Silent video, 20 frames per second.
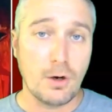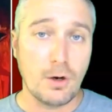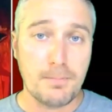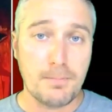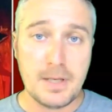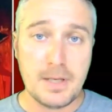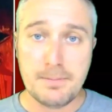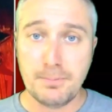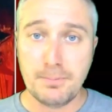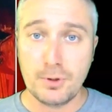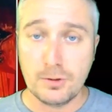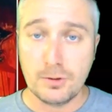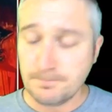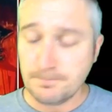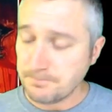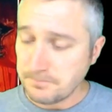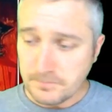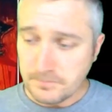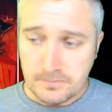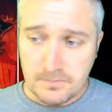People
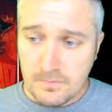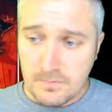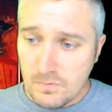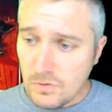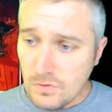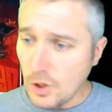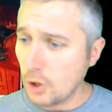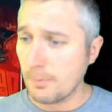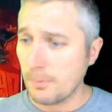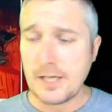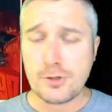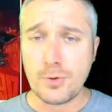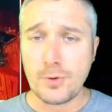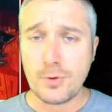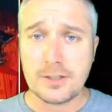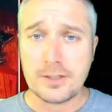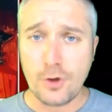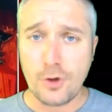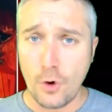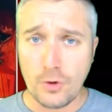are
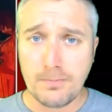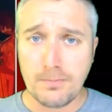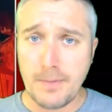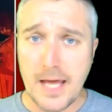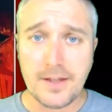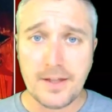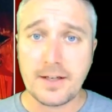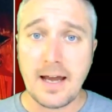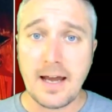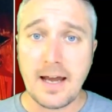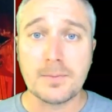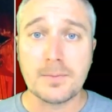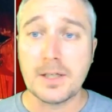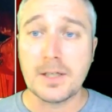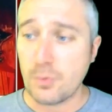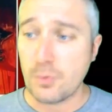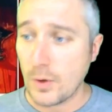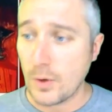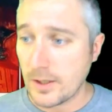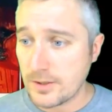basically told by the
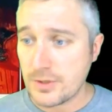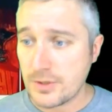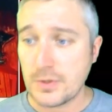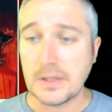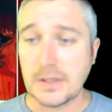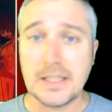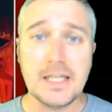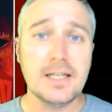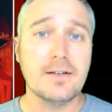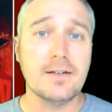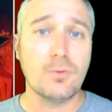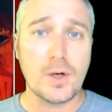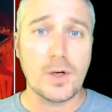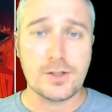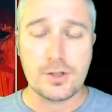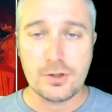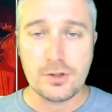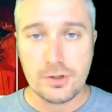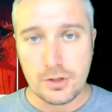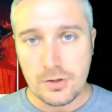government where to live, what
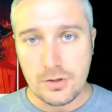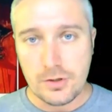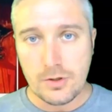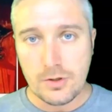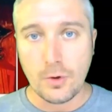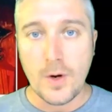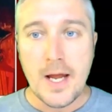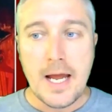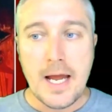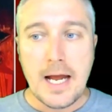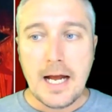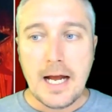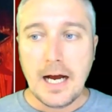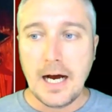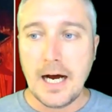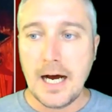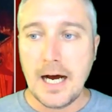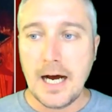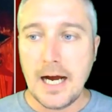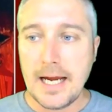to do.
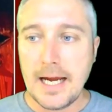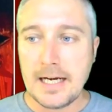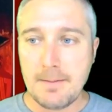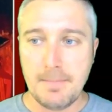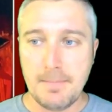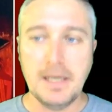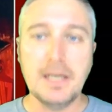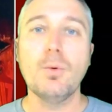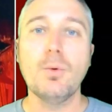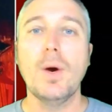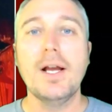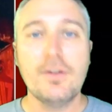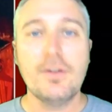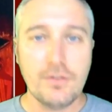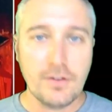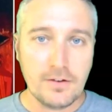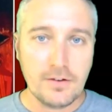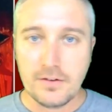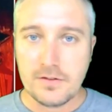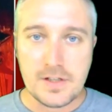And in many ways,
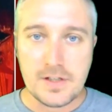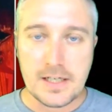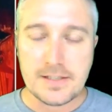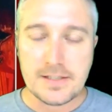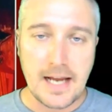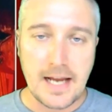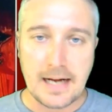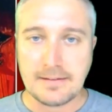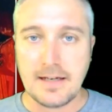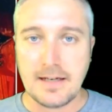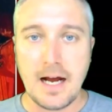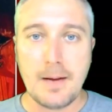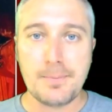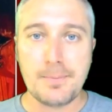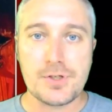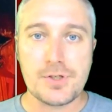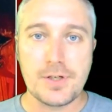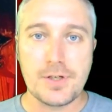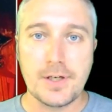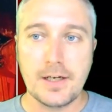this is the exact
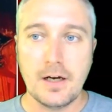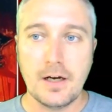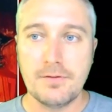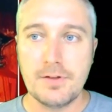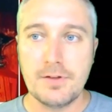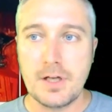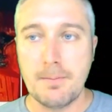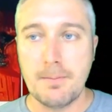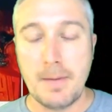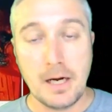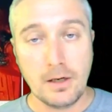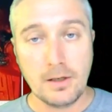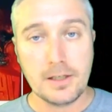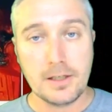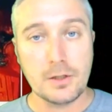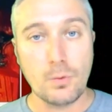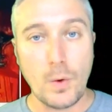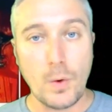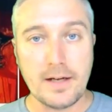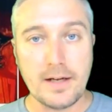opposite of the
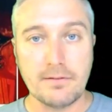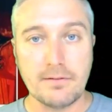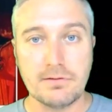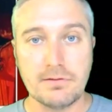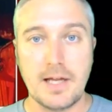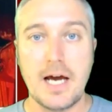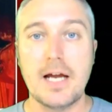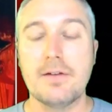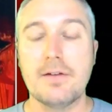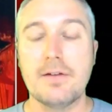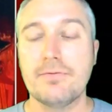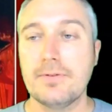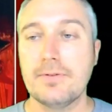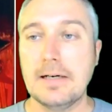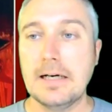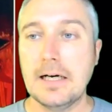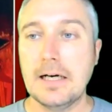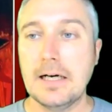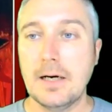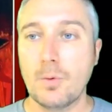American way of life,
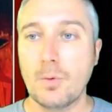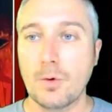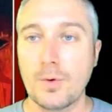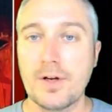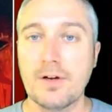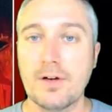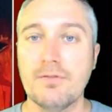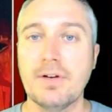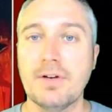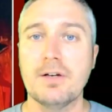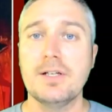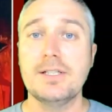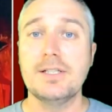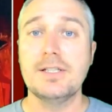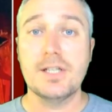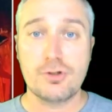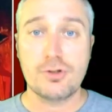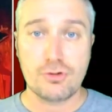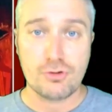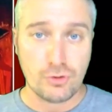where we are very
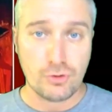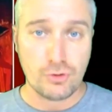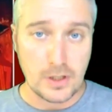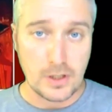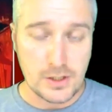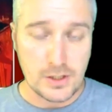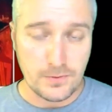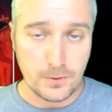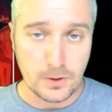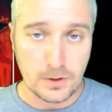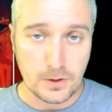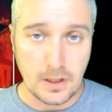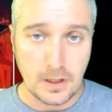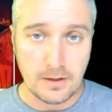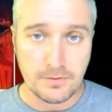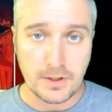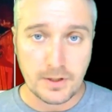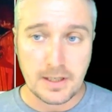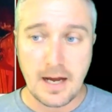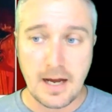distrustful
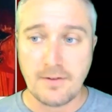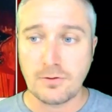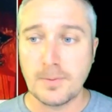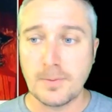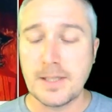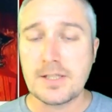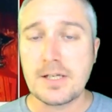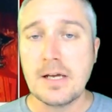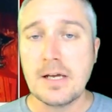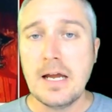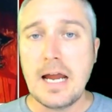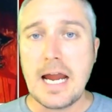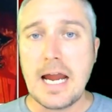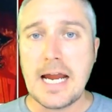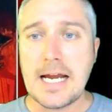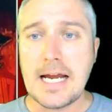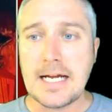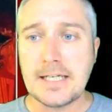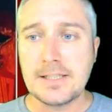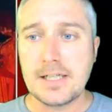of the government,
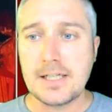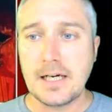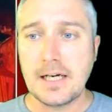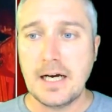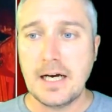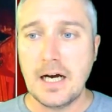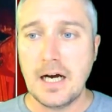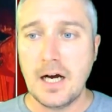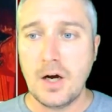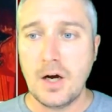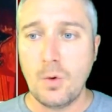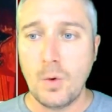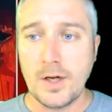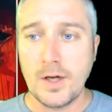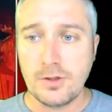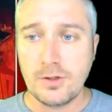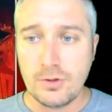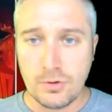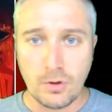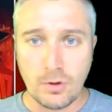and
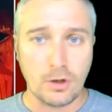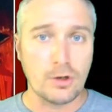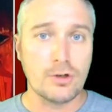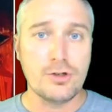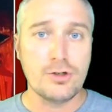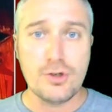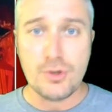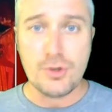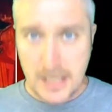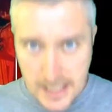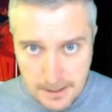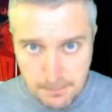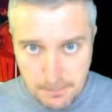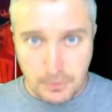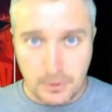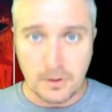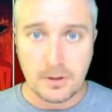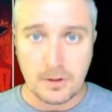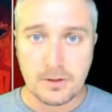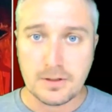what you earn, you keep,
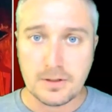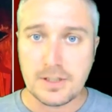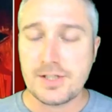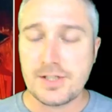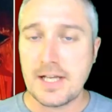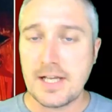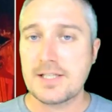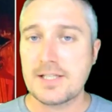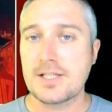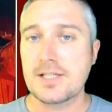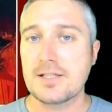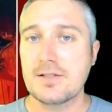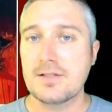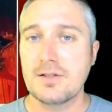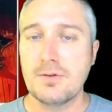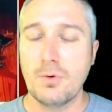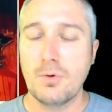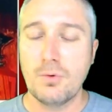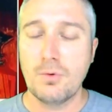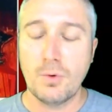or at least that's
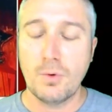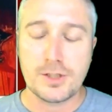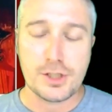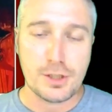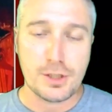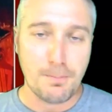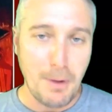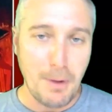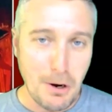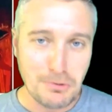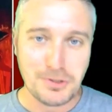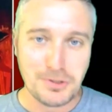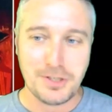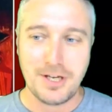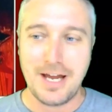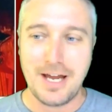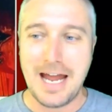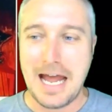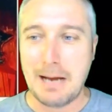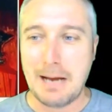what's supposed to
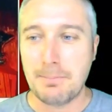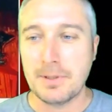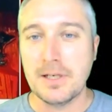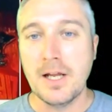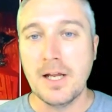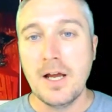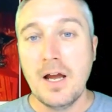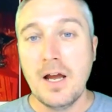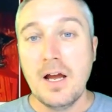happen.